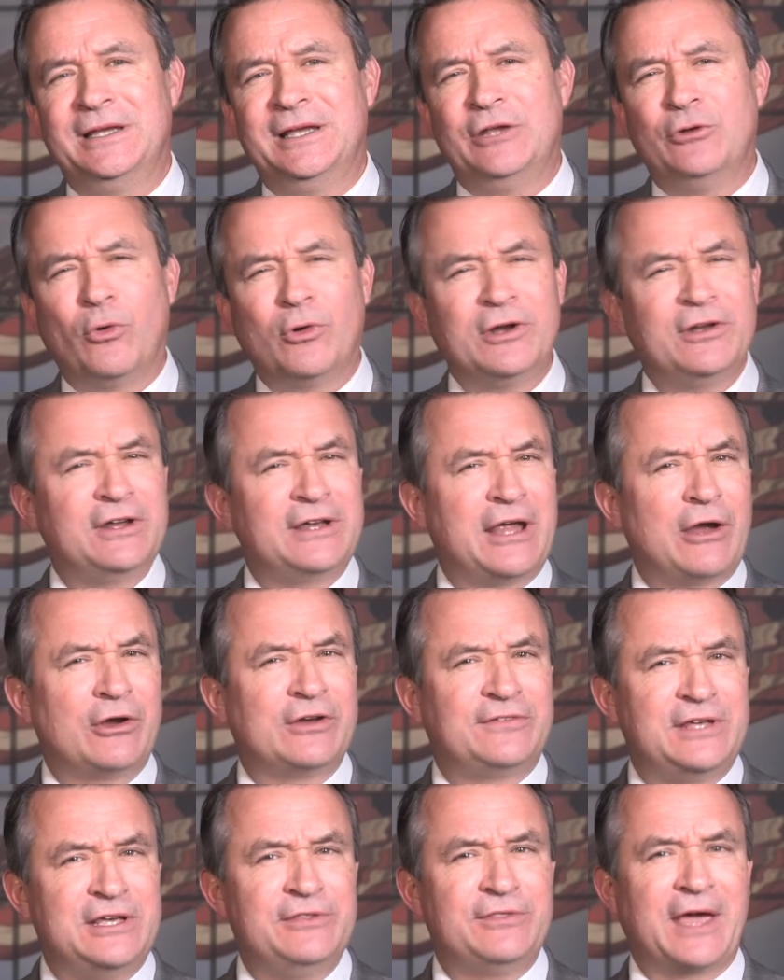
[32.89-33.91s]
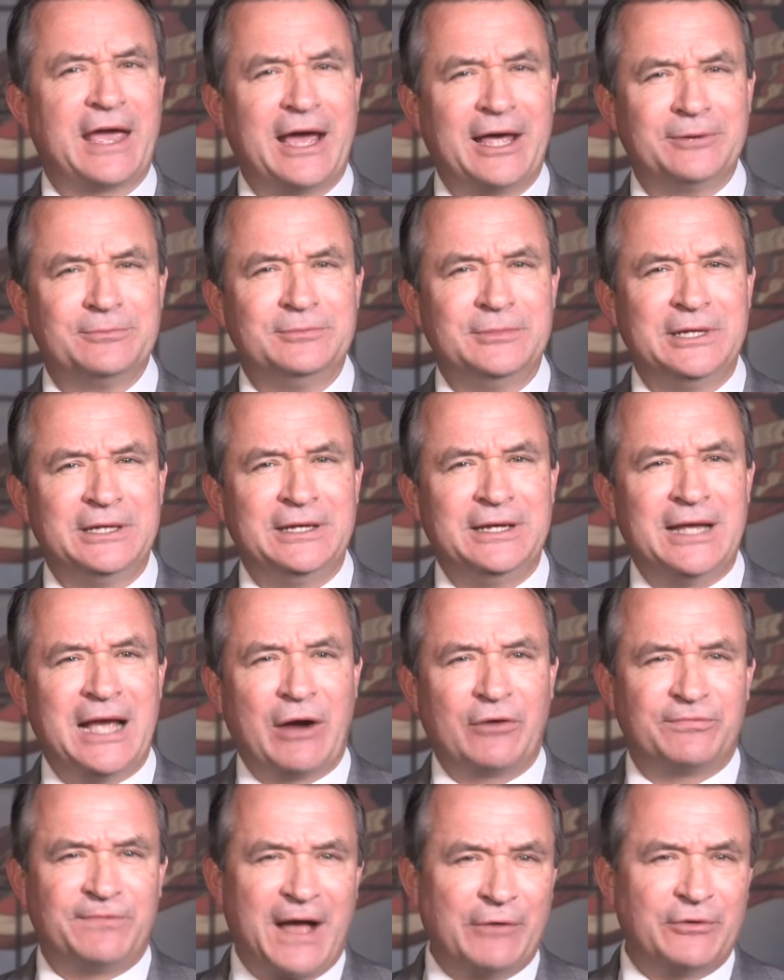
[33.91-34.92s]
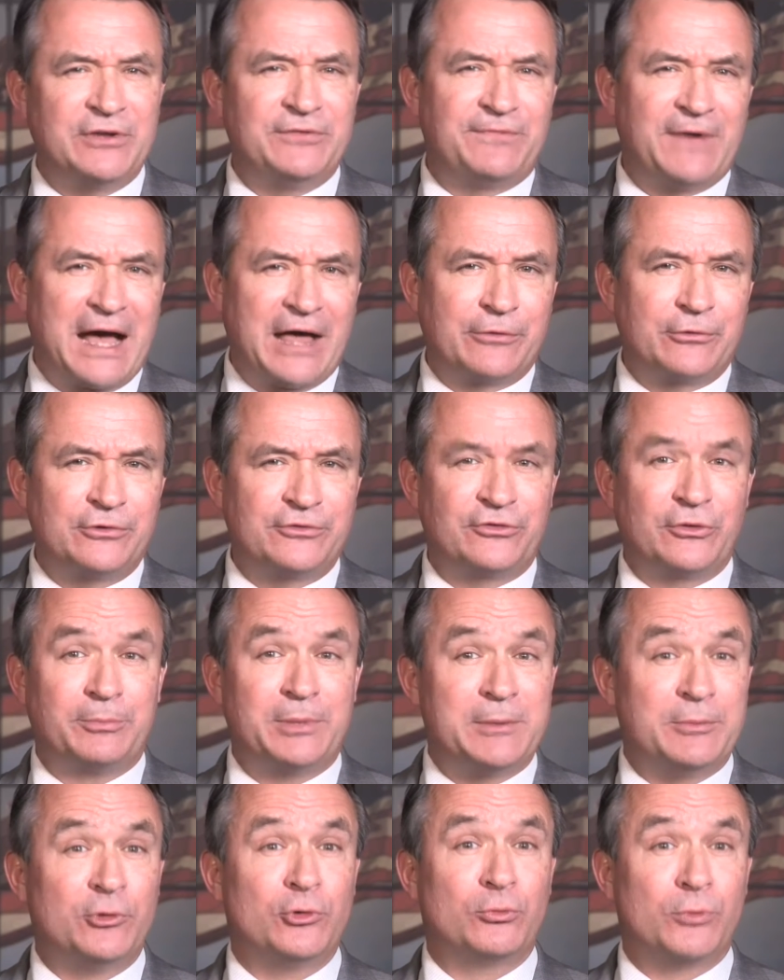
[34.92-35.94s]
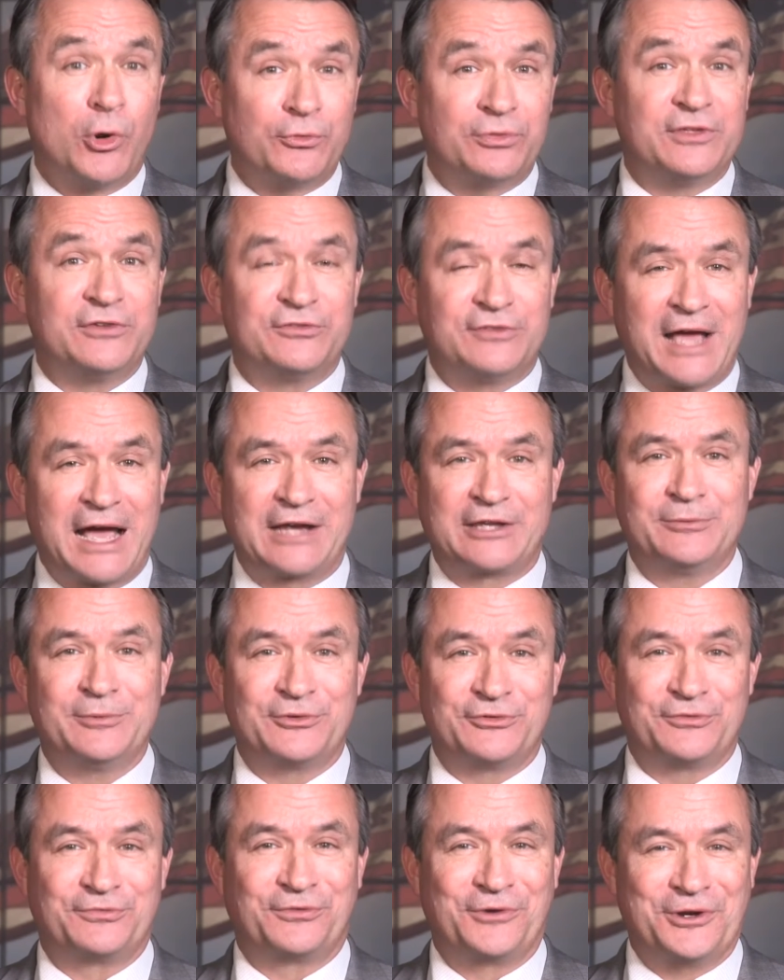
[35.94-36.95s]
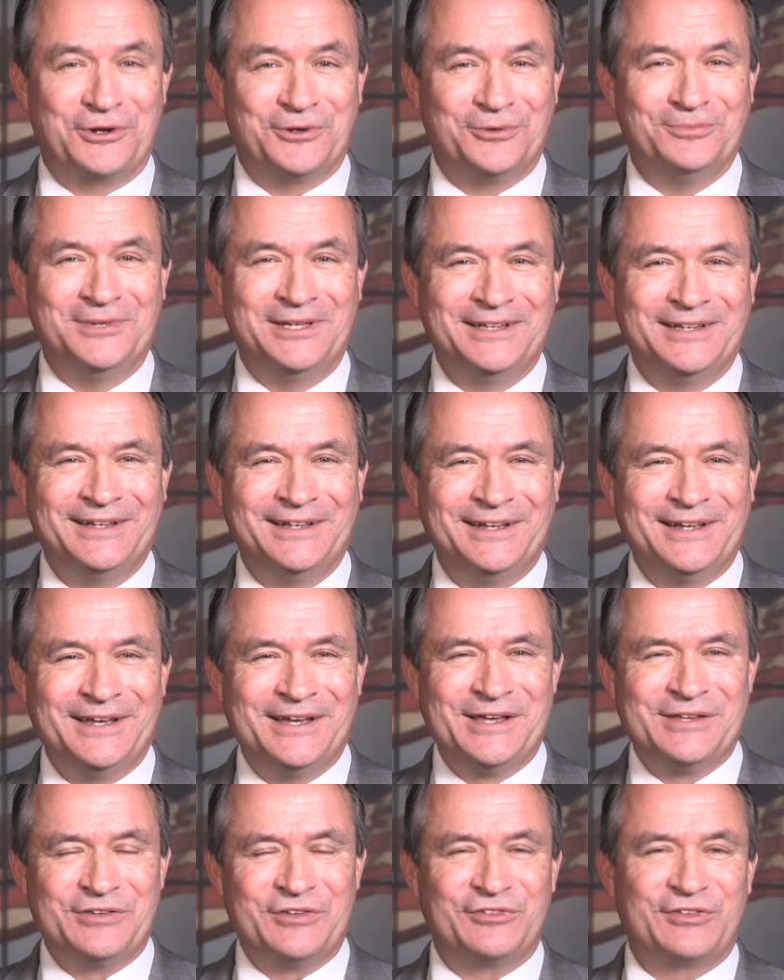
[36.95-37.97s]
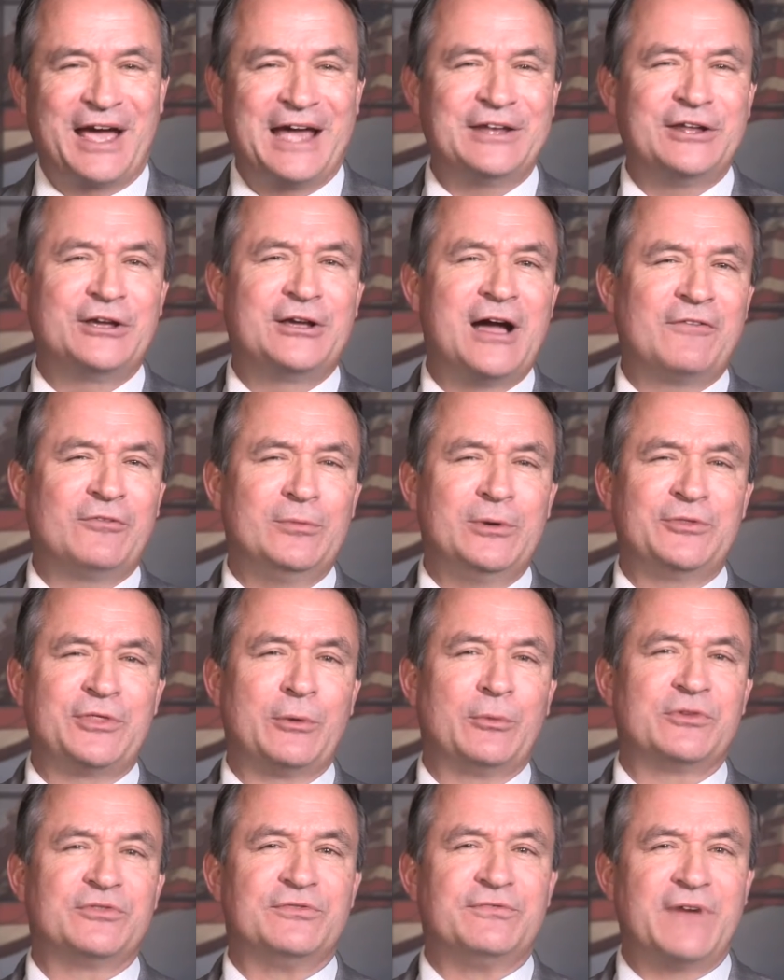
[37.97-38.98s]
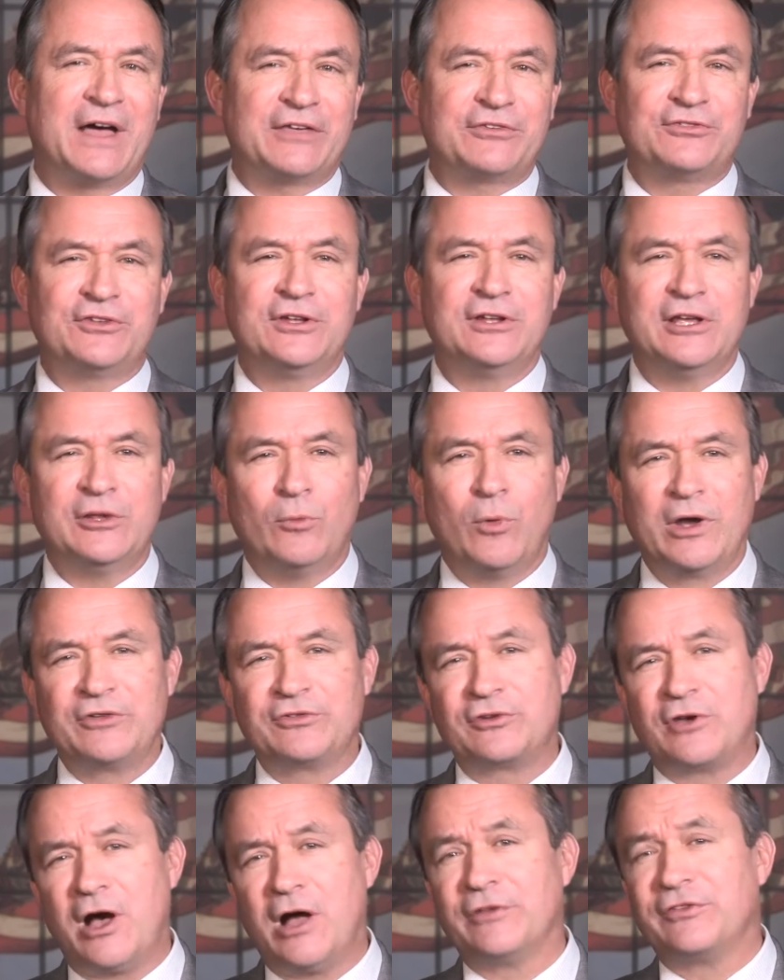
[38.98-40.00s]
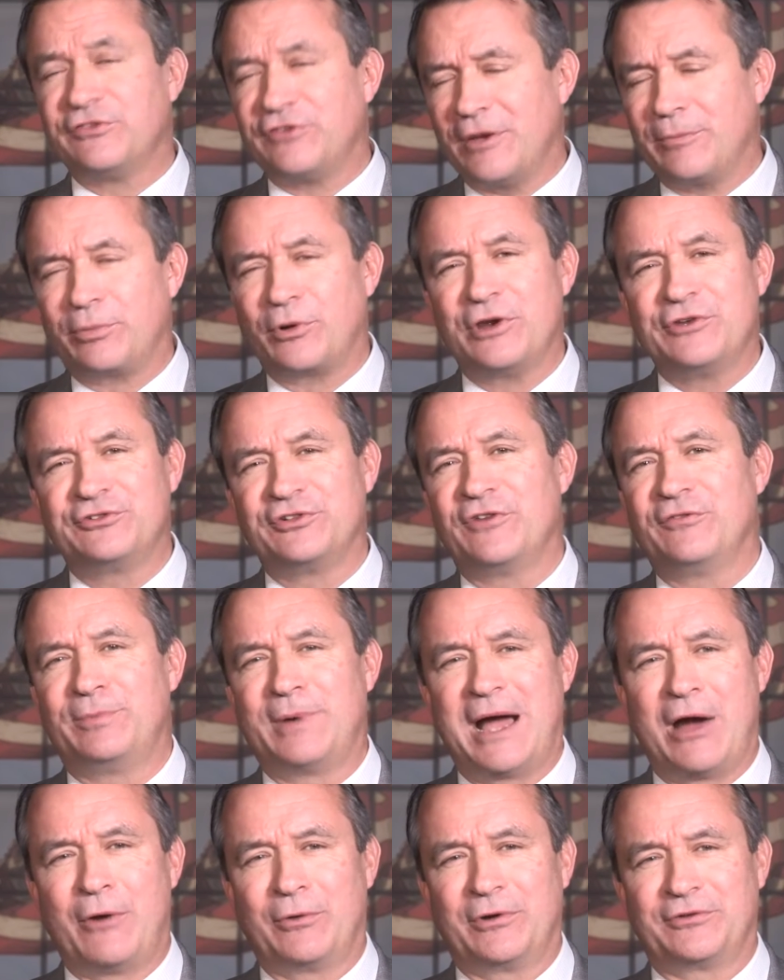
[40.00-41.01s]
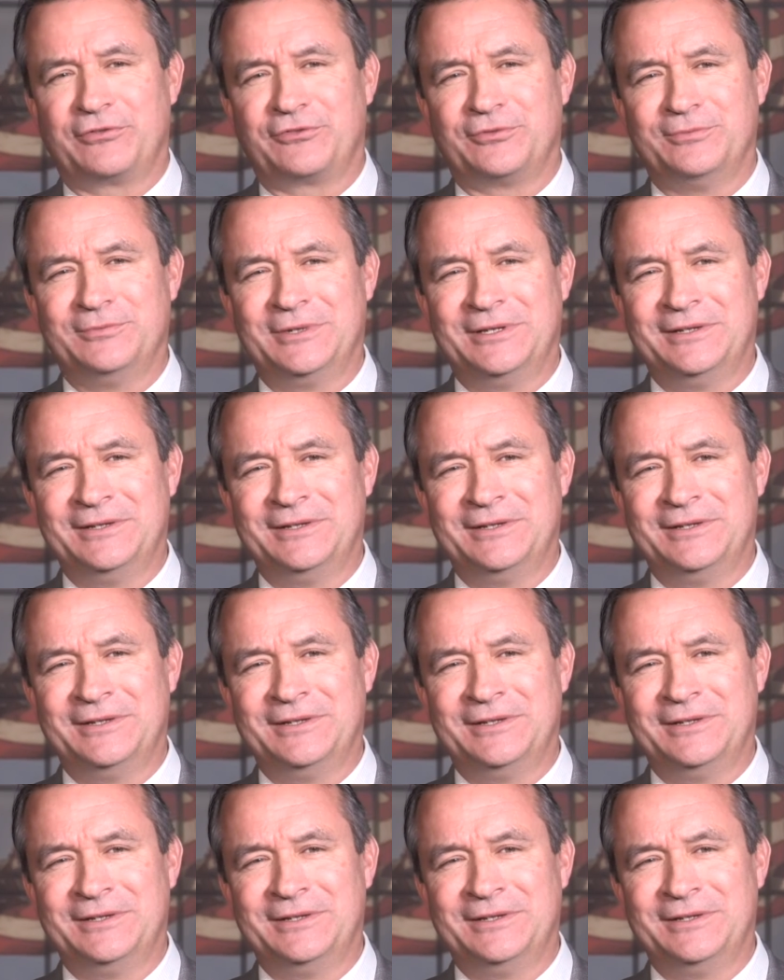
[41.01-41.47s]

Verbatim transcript: In order to guarantee that, our founding fathers, the people who wrote these documents of freedom, designed a government that was vested in what is called separation of powers.